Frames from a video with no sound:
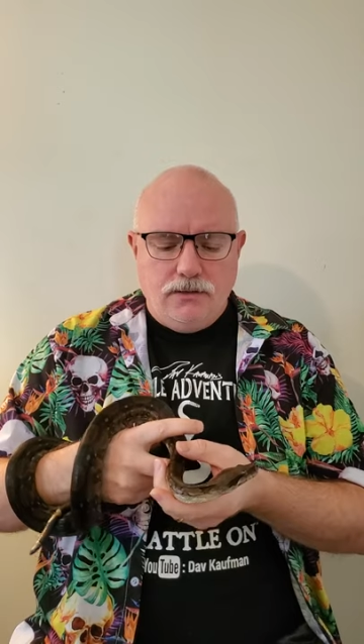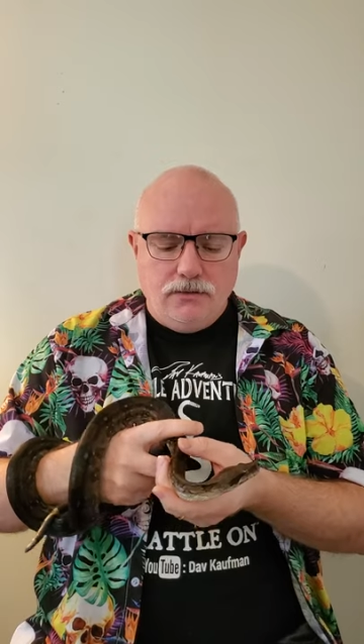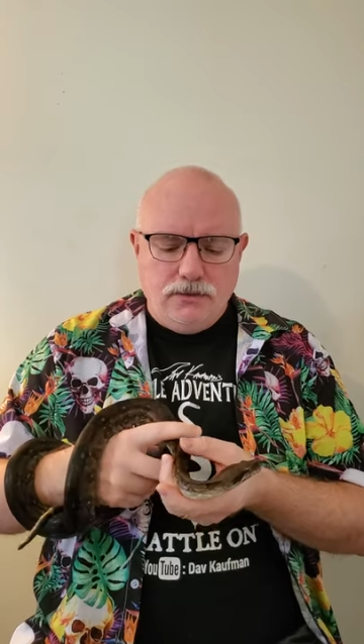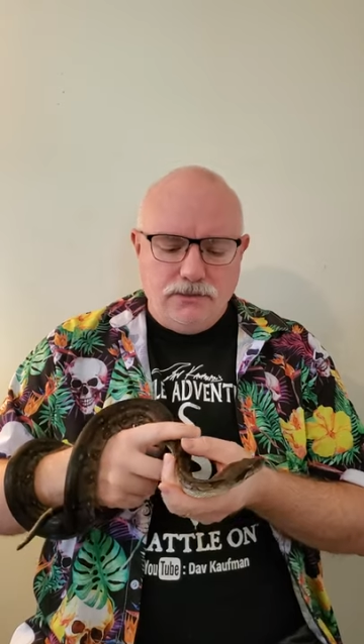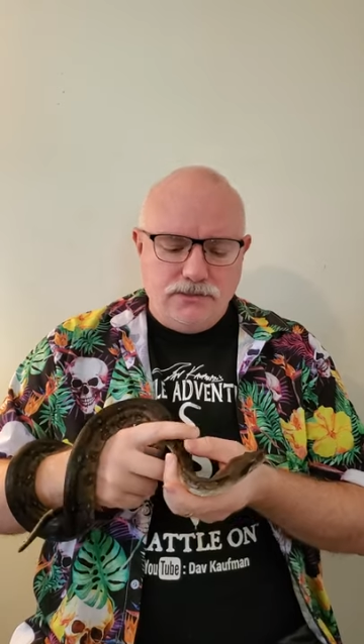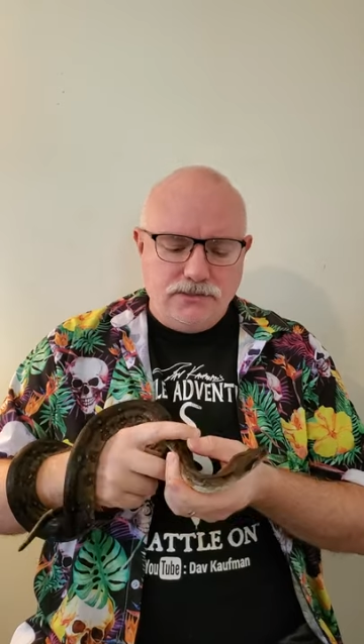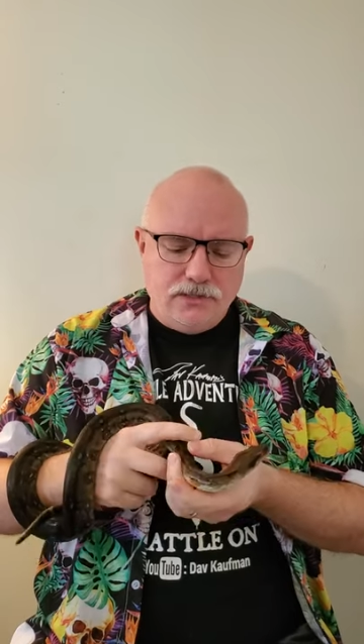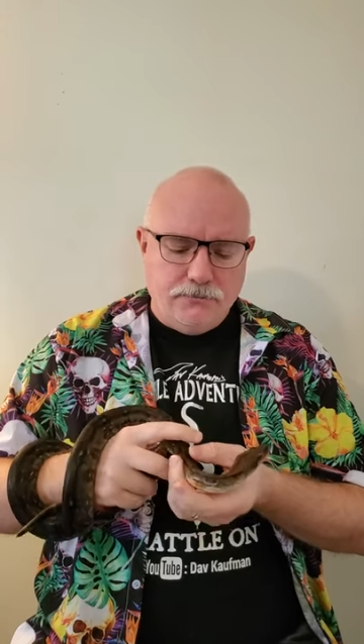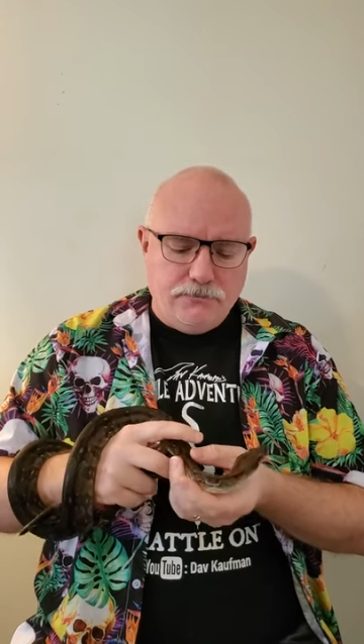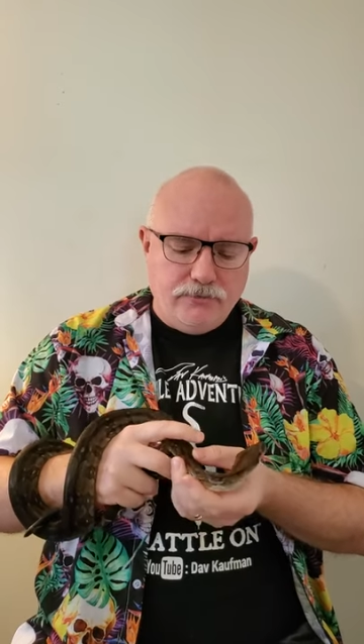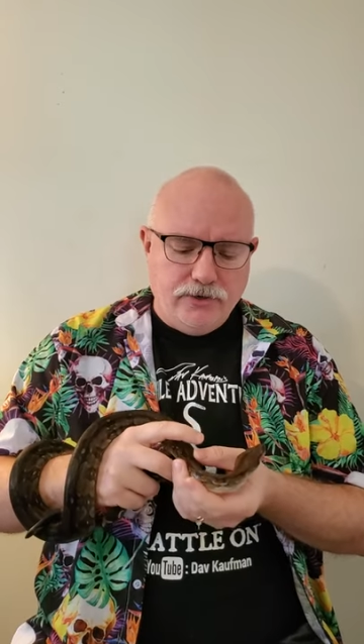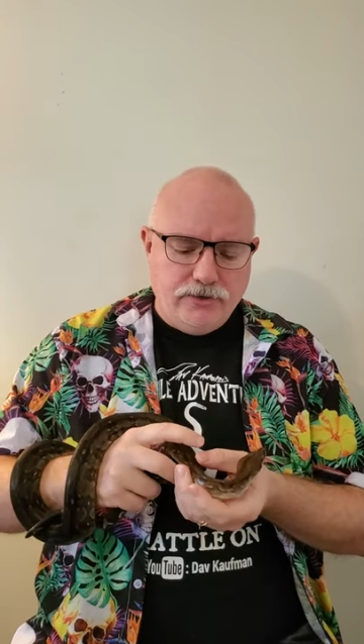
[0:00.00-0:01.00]
He's a
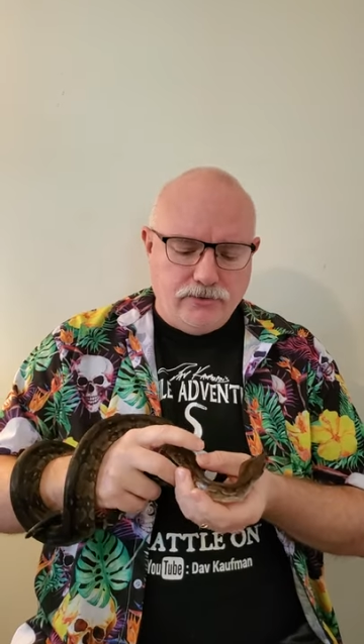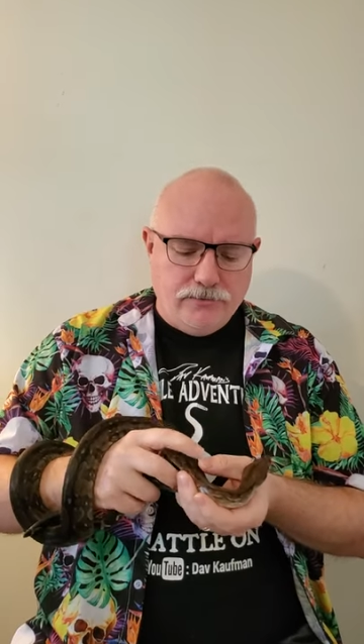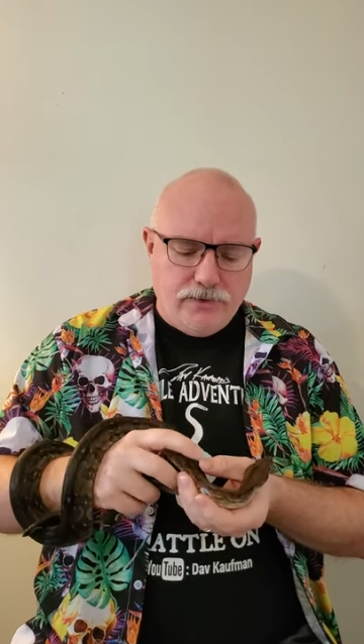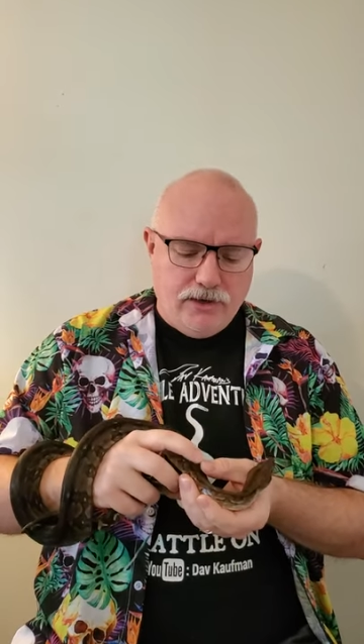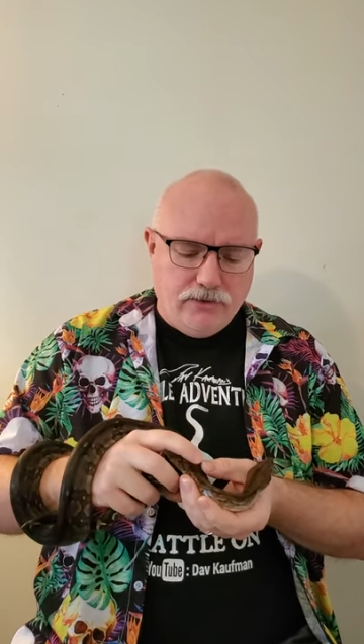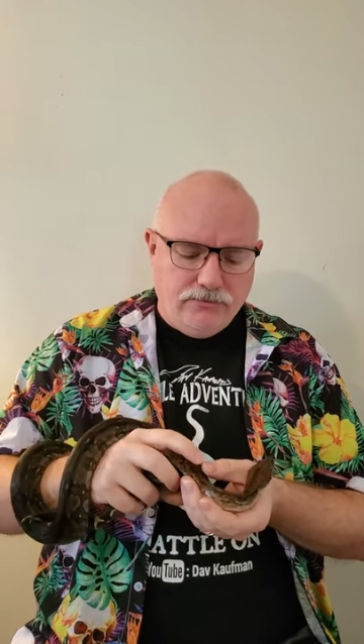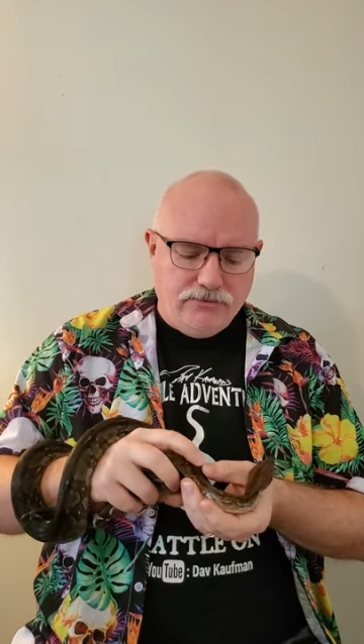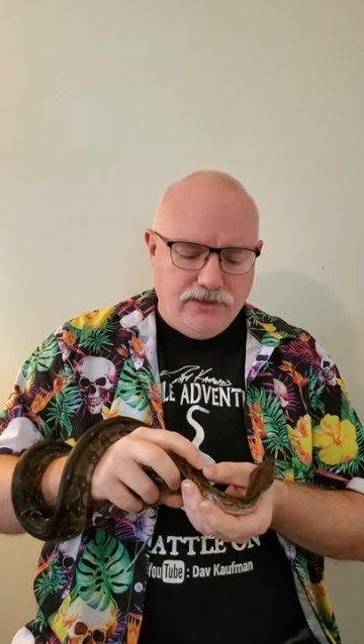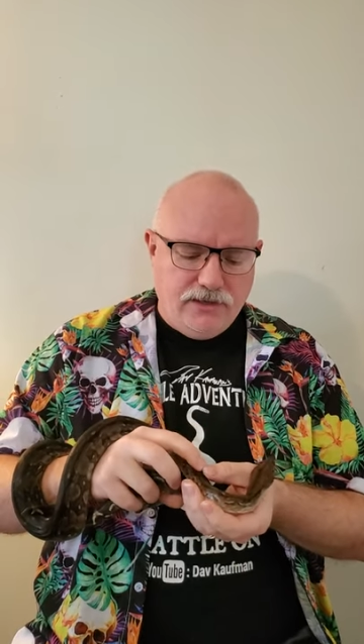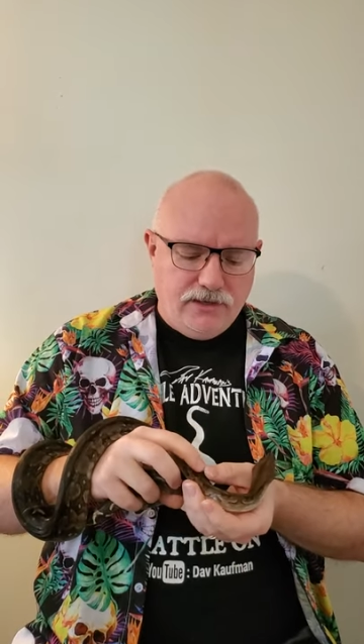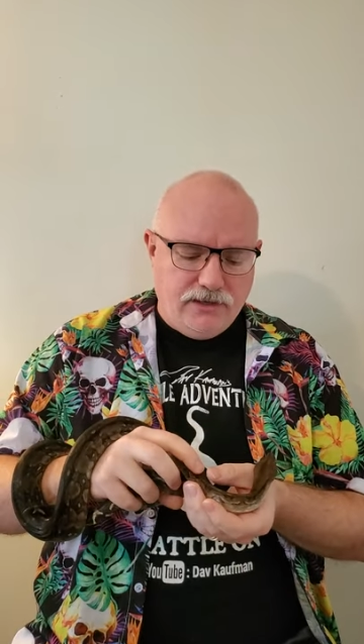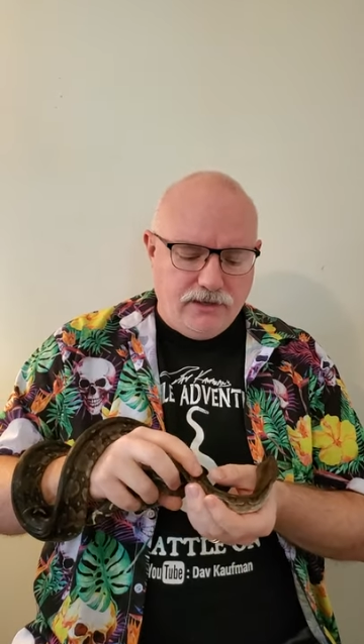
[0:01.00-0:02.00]
breeder male
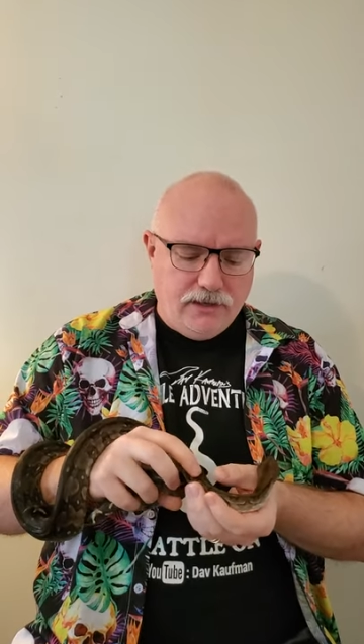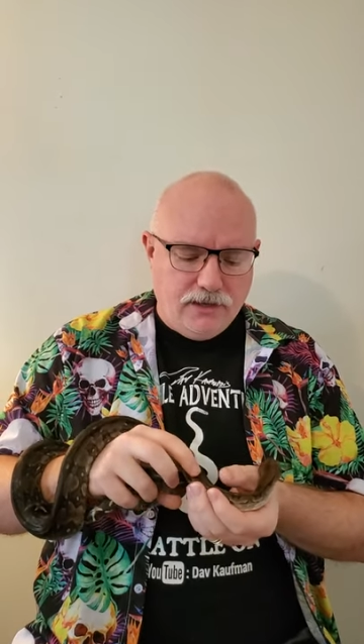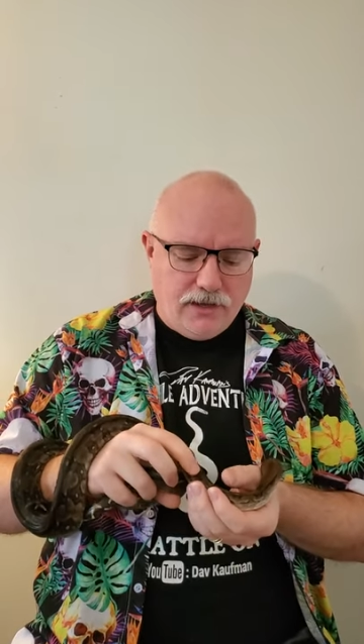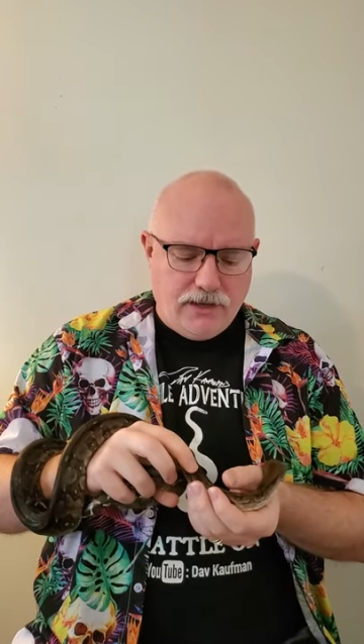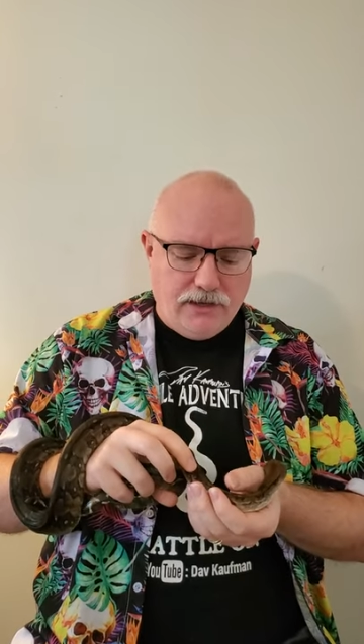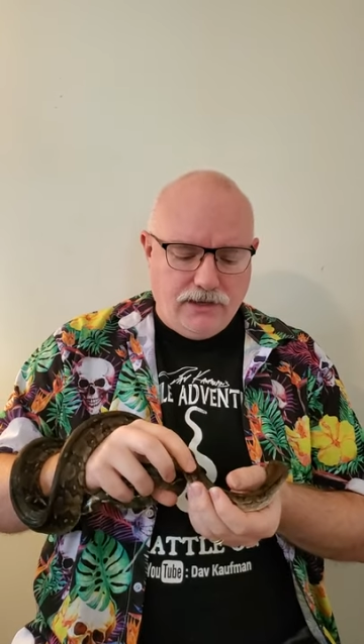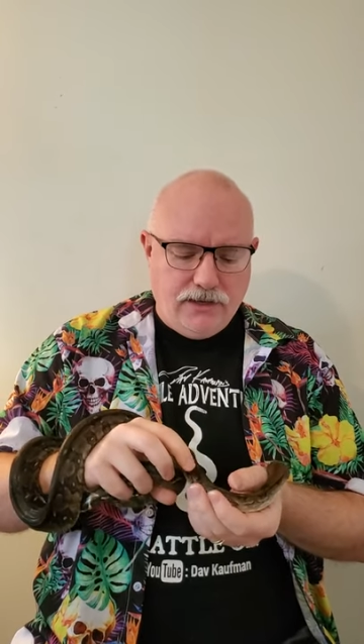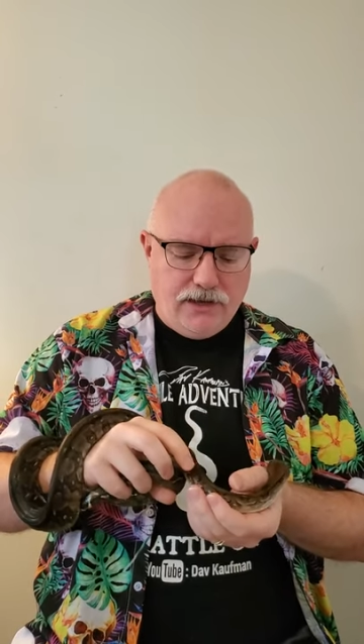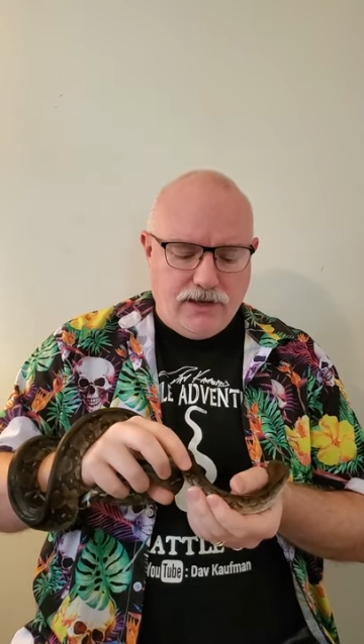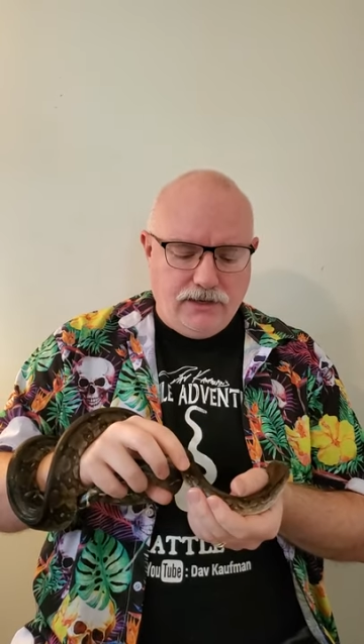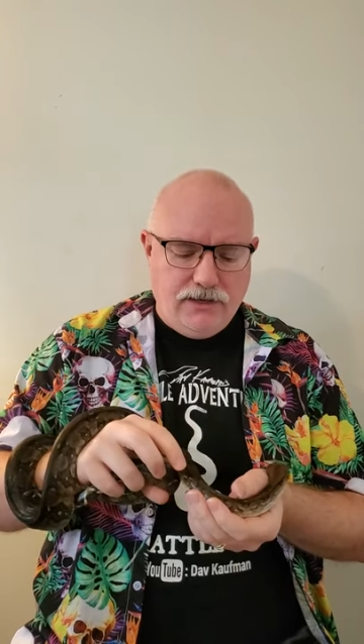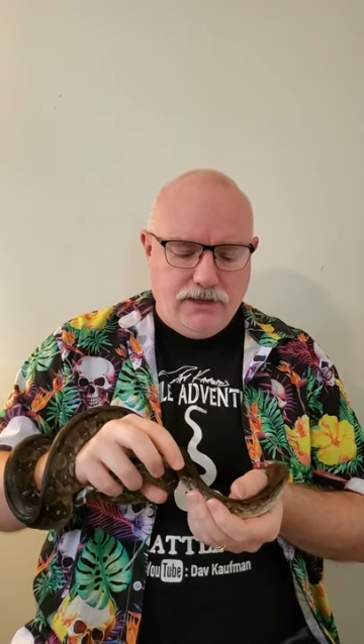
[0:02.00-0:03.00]
that I got,